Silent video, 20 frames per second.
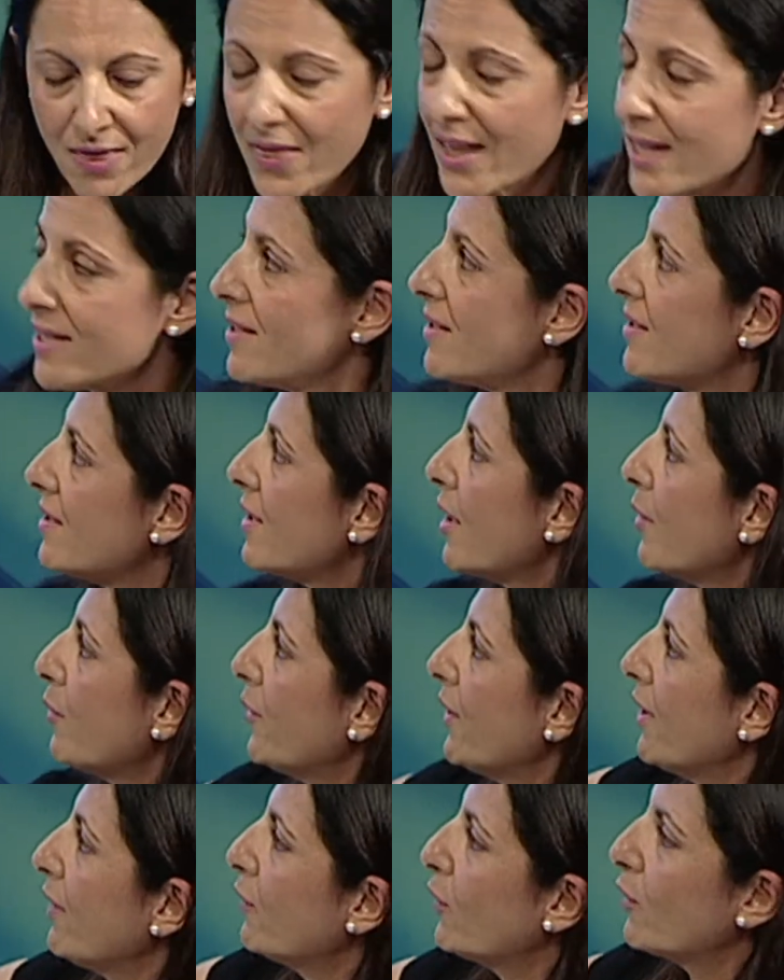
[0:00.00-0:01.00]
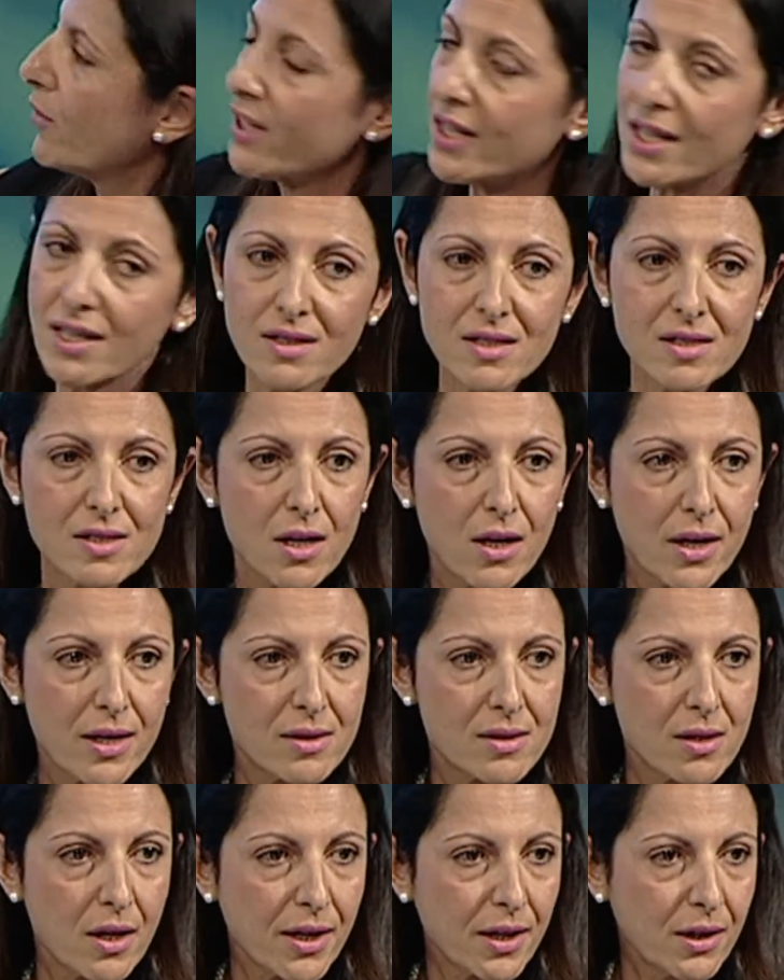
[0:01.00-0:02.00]
That's a summary of all the
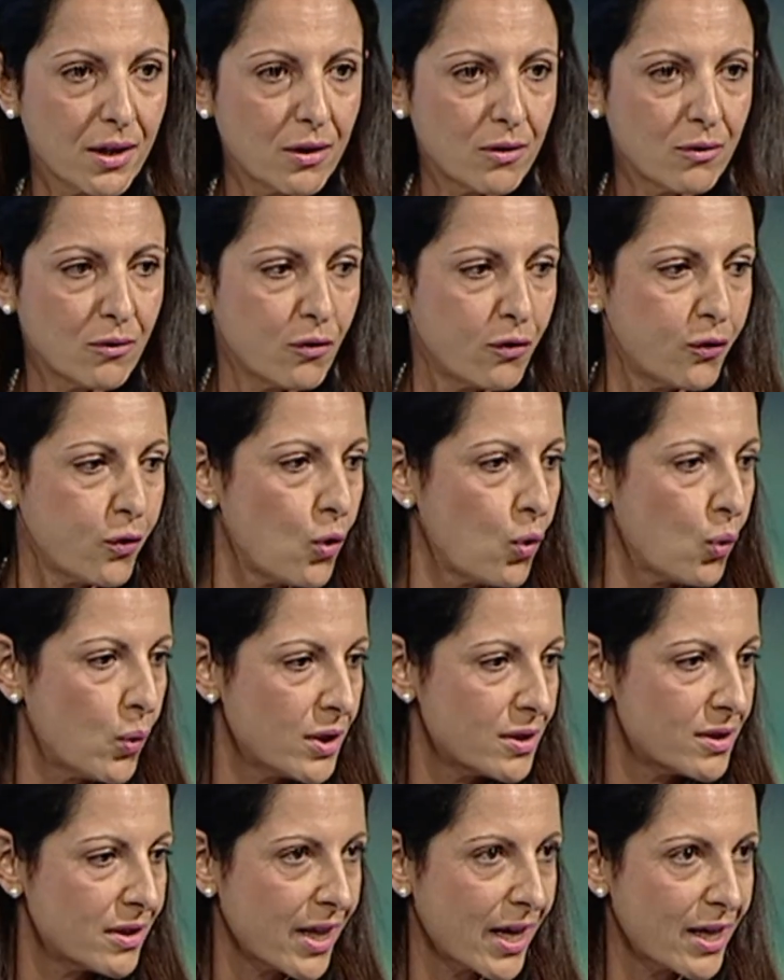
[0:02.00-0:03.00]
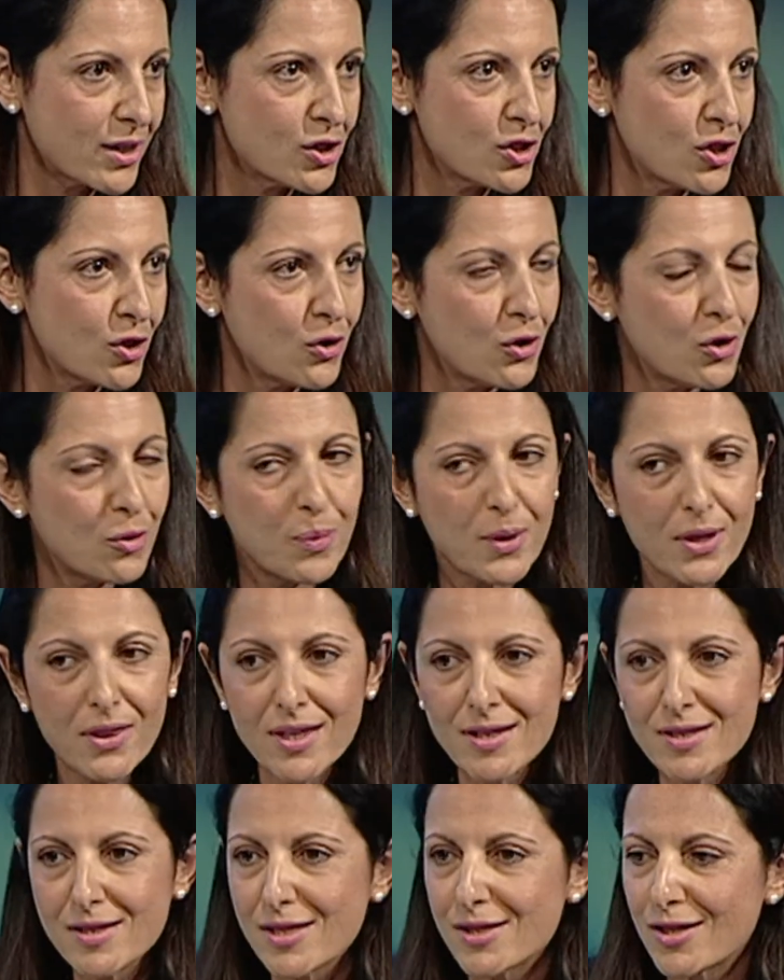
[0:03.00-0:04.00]
insights. I can forward that to you, but
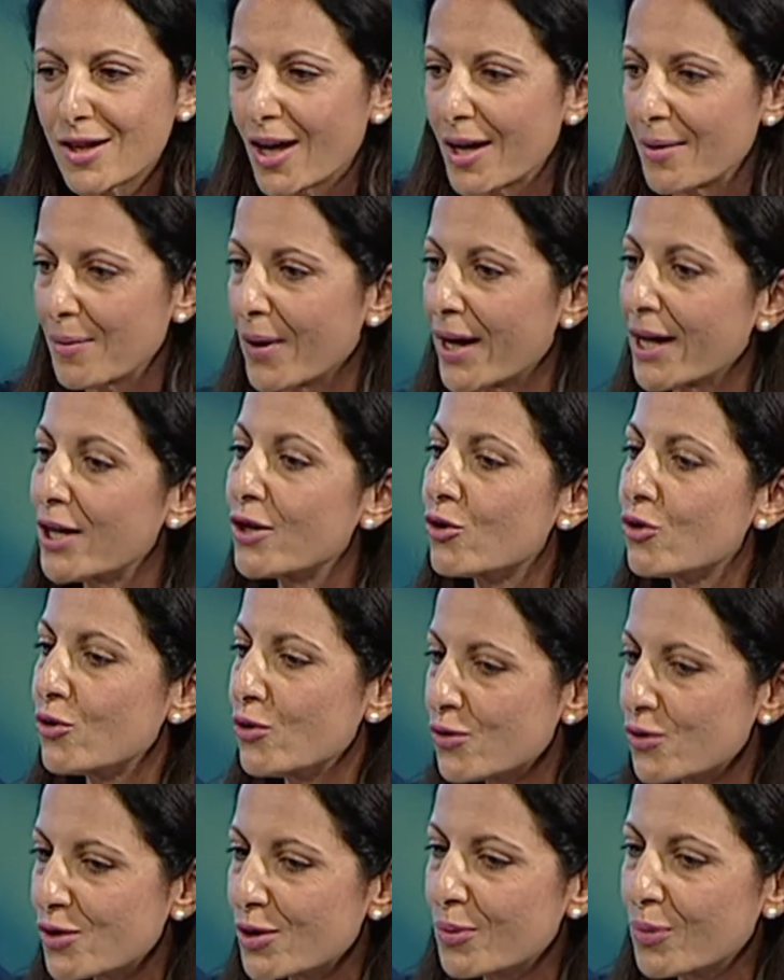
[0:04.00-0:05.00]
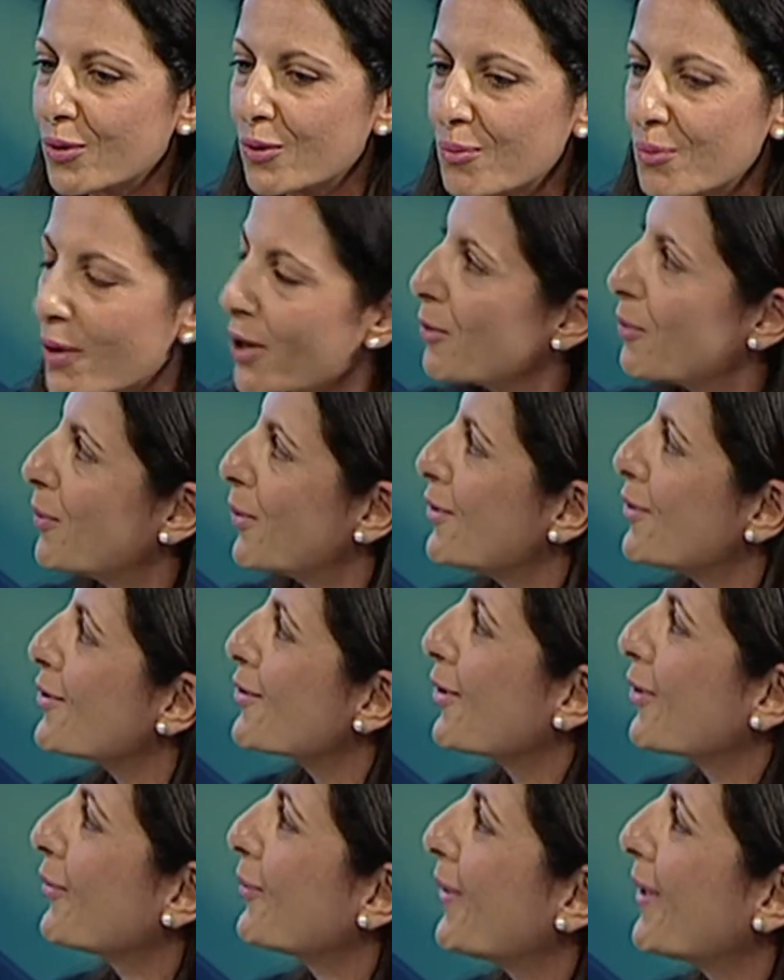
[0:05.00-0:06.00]
this is like my crucible
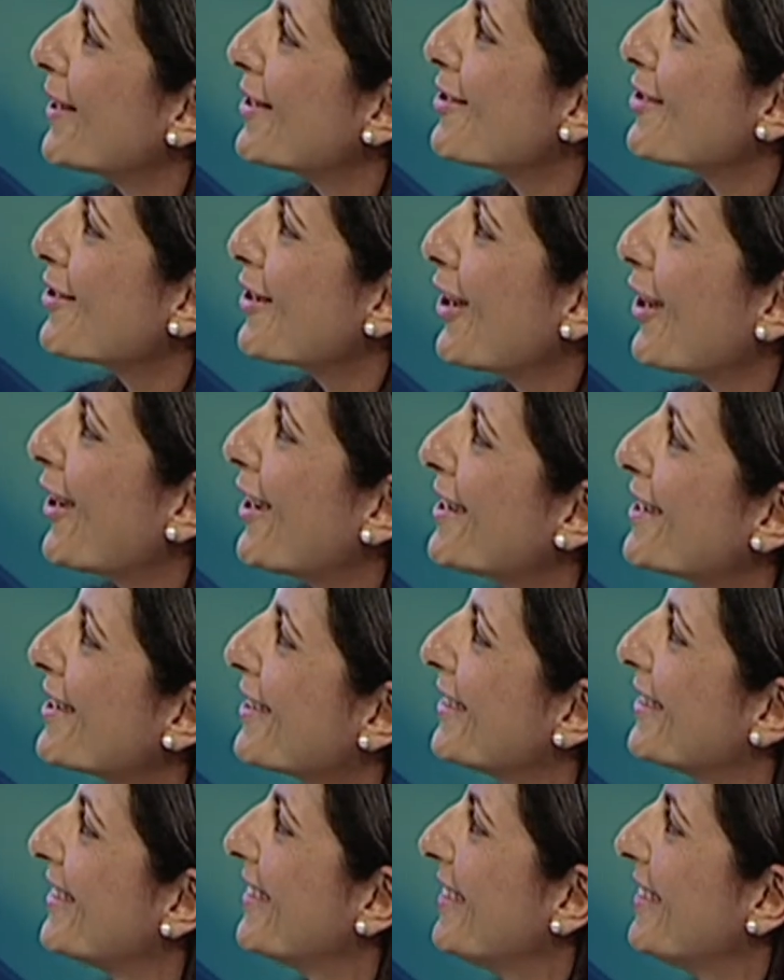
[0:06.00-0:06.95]
moments on one slide.